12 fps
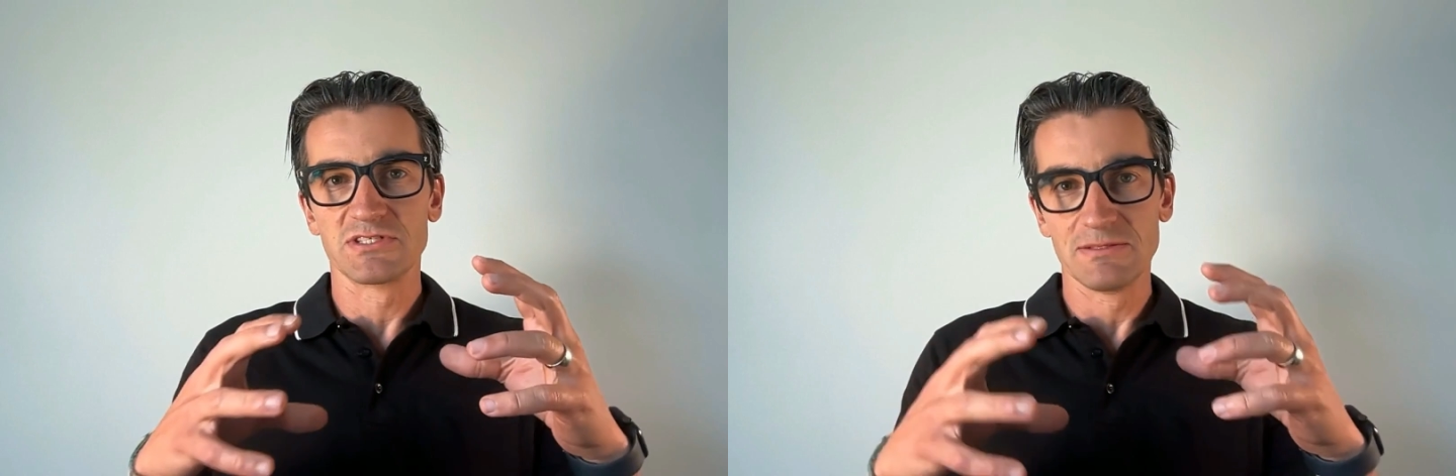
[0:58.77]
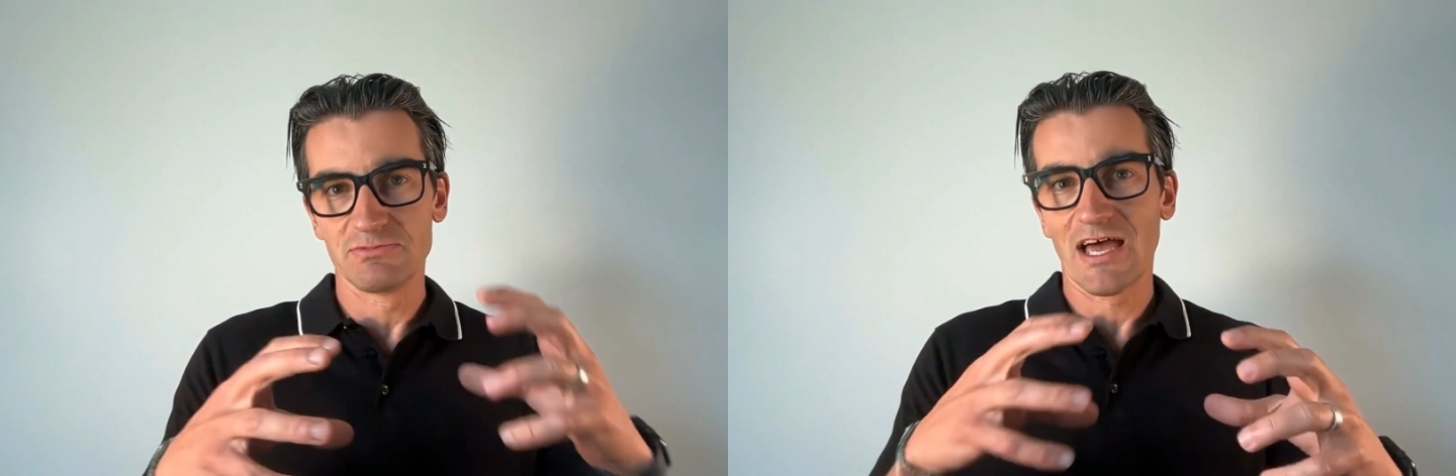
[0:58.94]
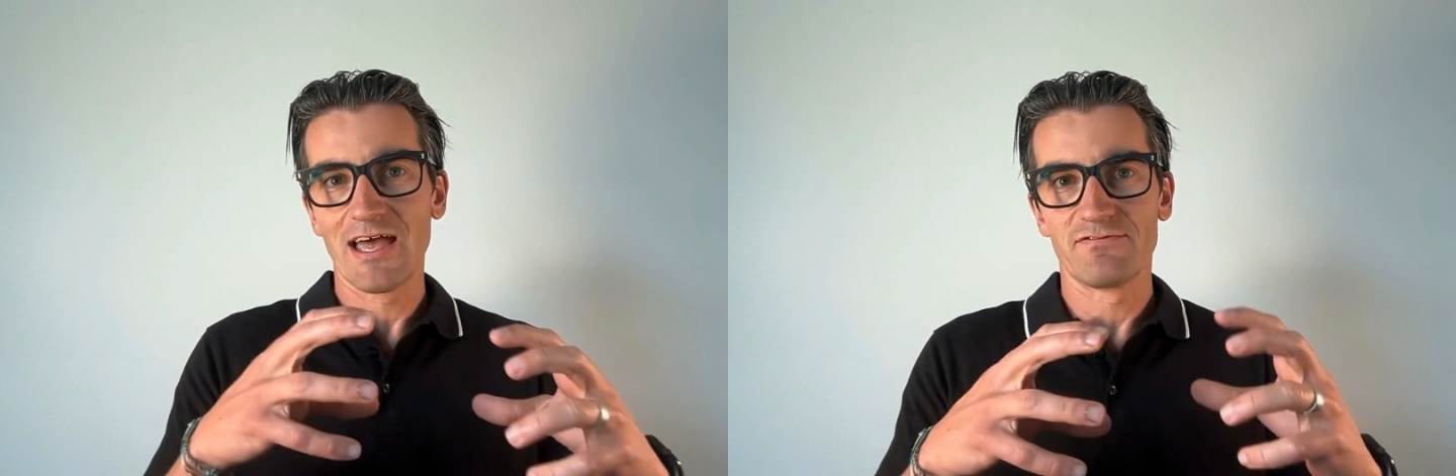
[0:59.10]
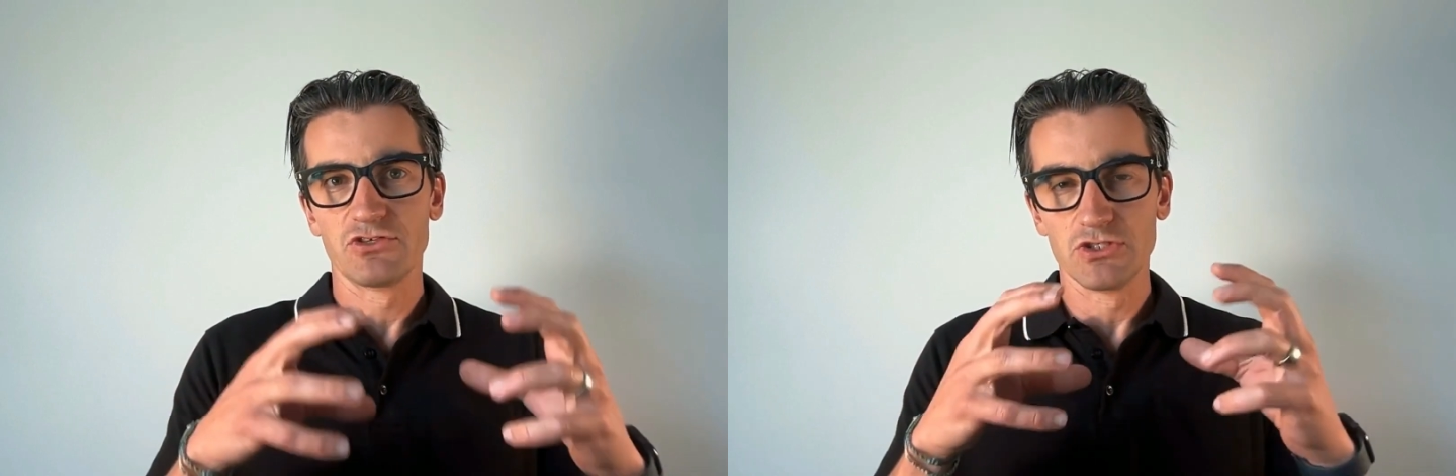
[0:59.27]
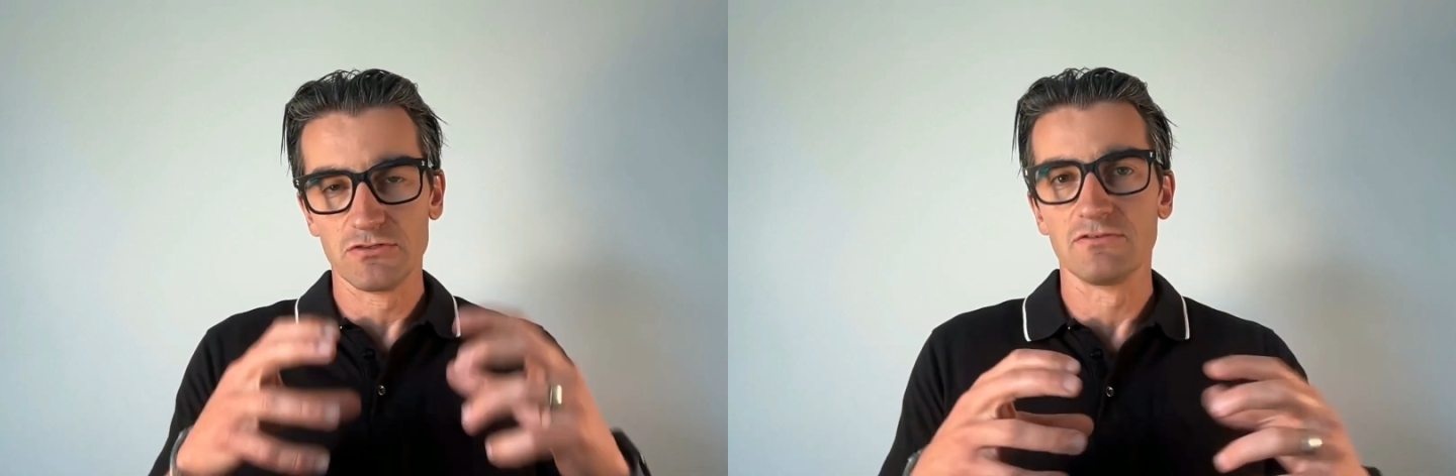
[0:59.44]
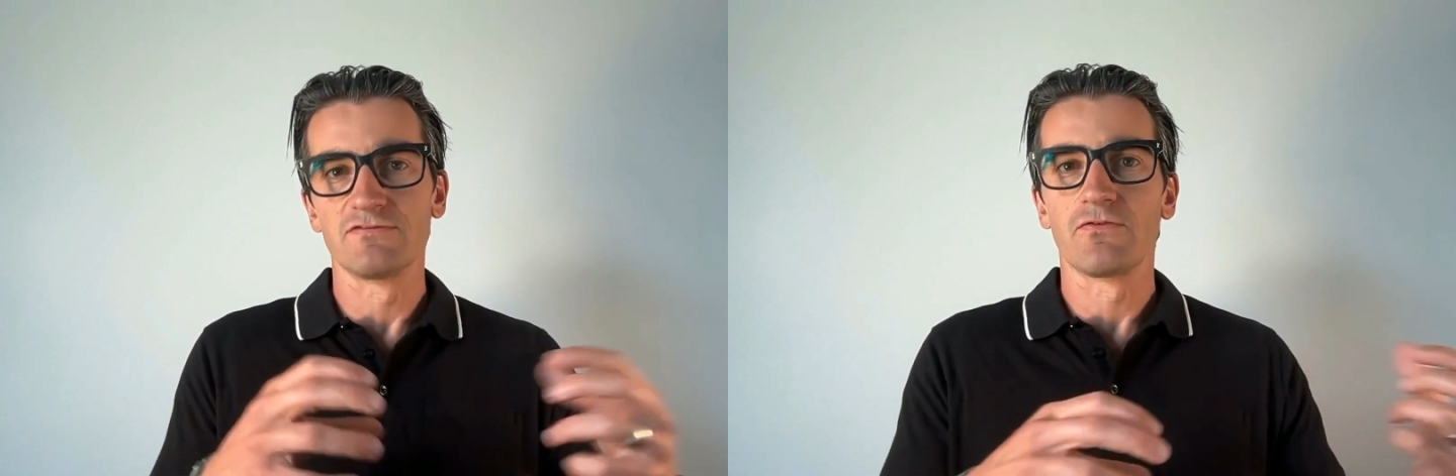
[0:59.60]
deep dive
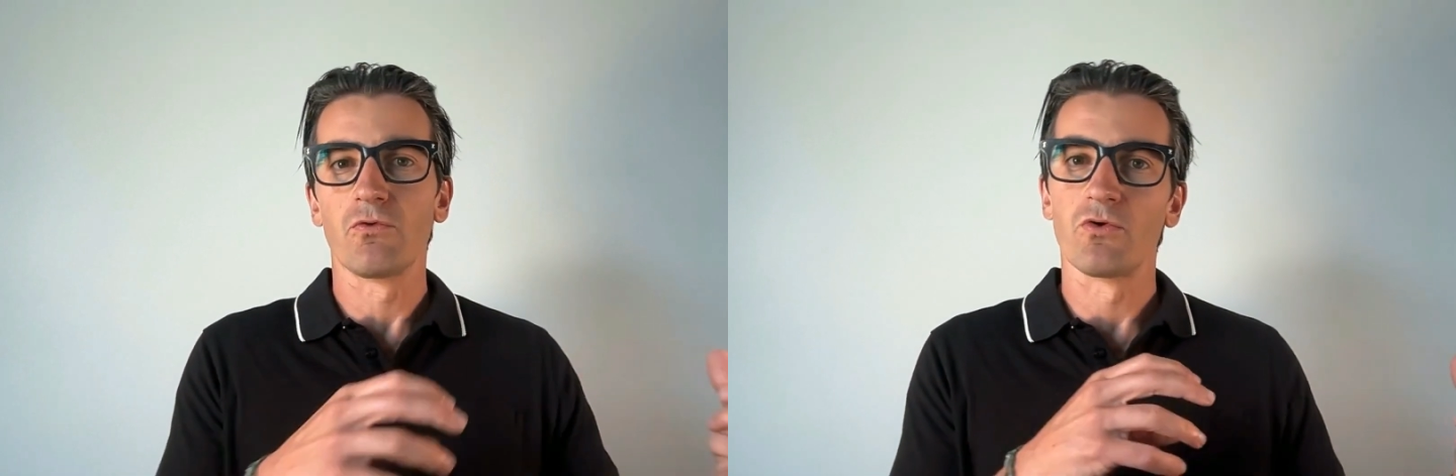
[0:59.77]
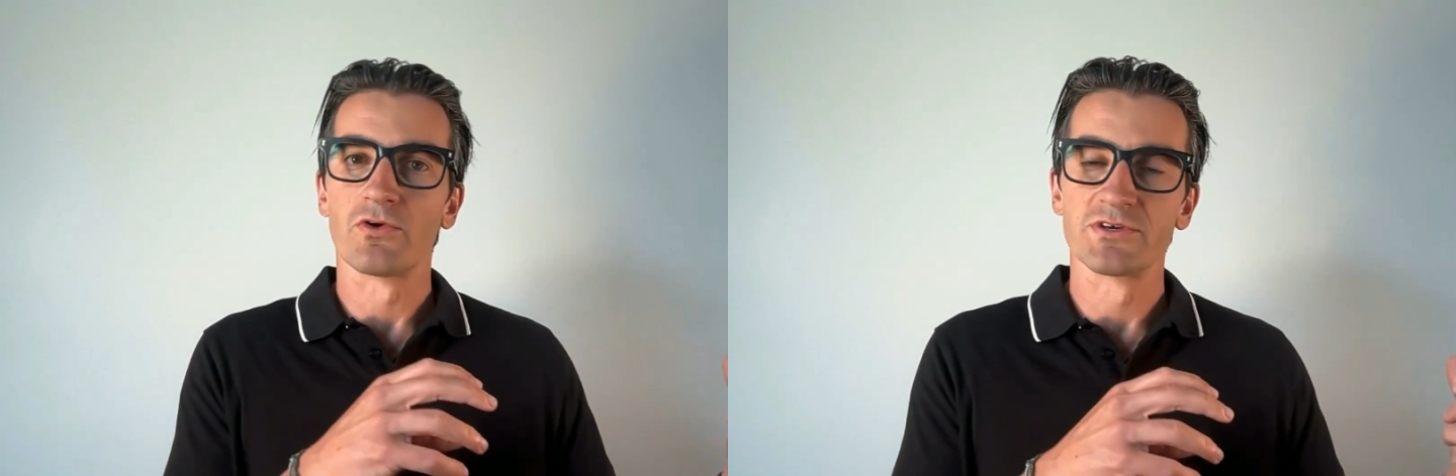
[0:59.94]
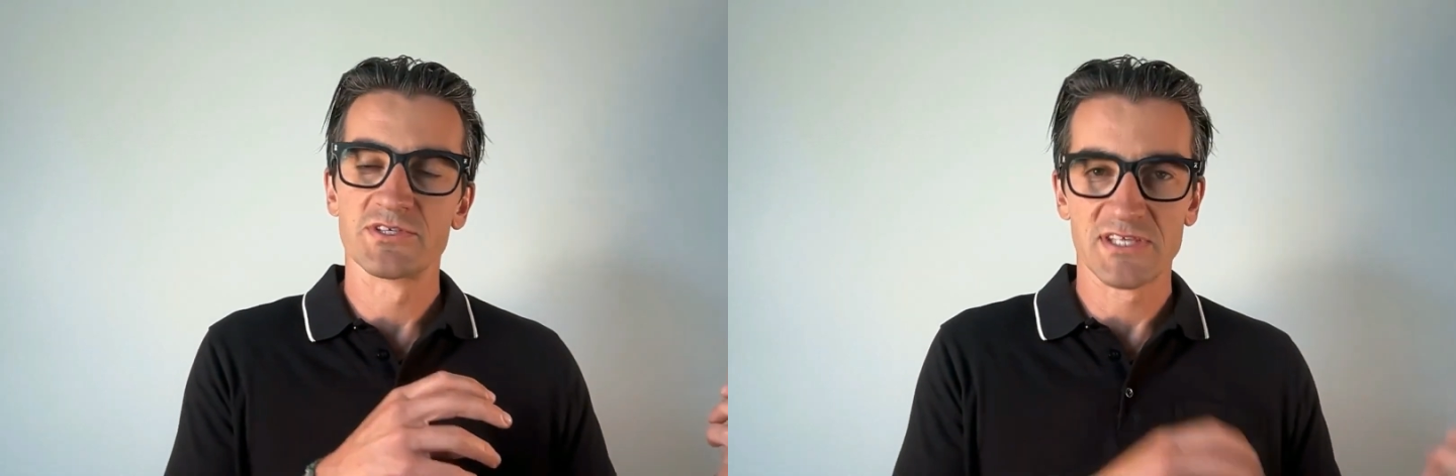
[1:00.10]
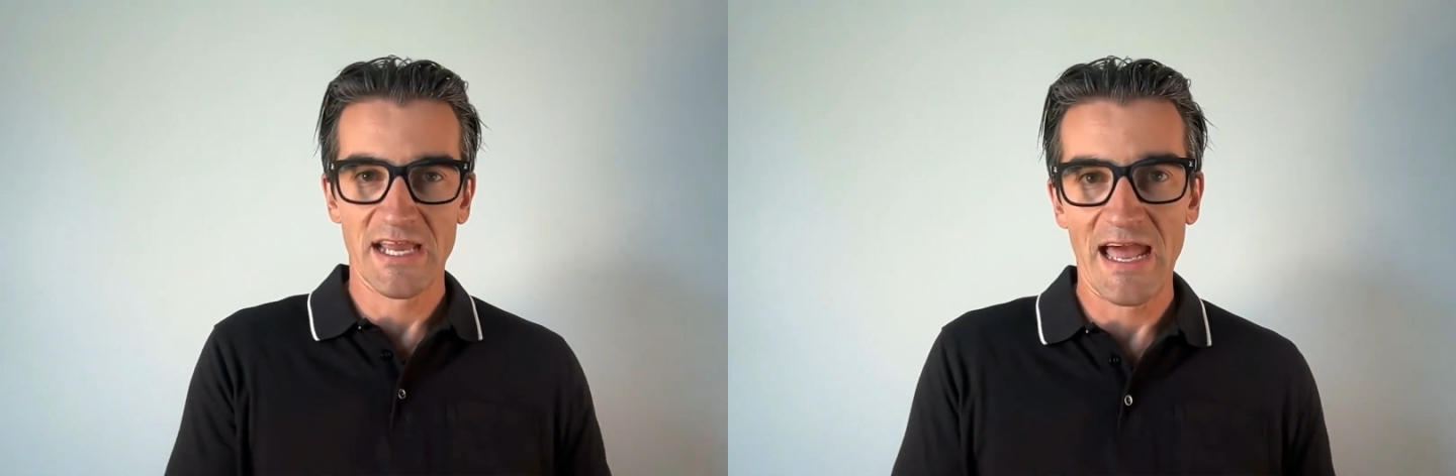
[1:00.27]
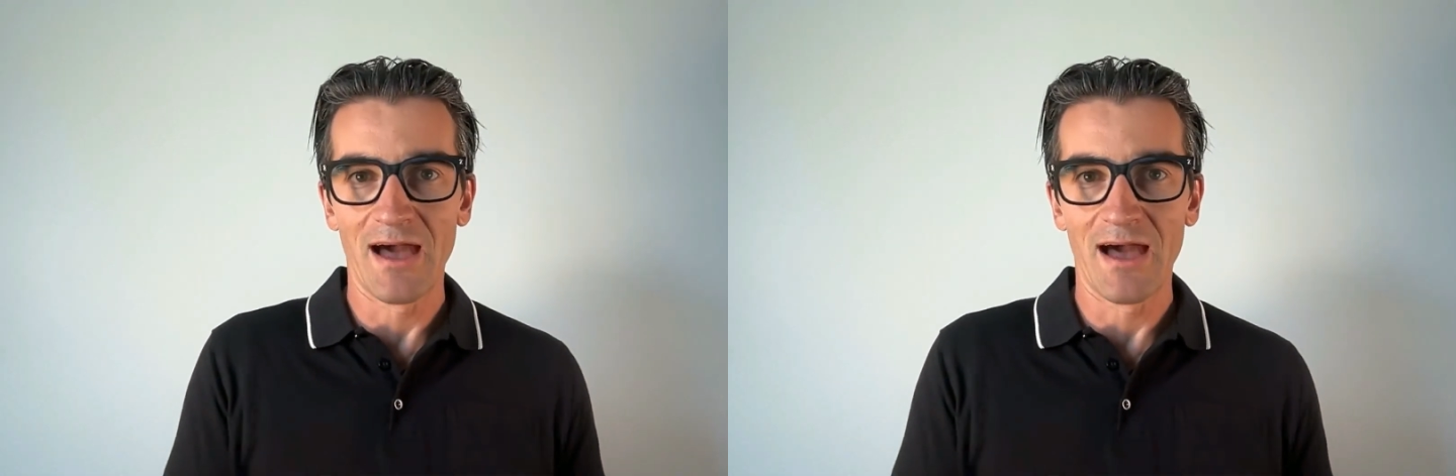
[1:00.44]
June for St.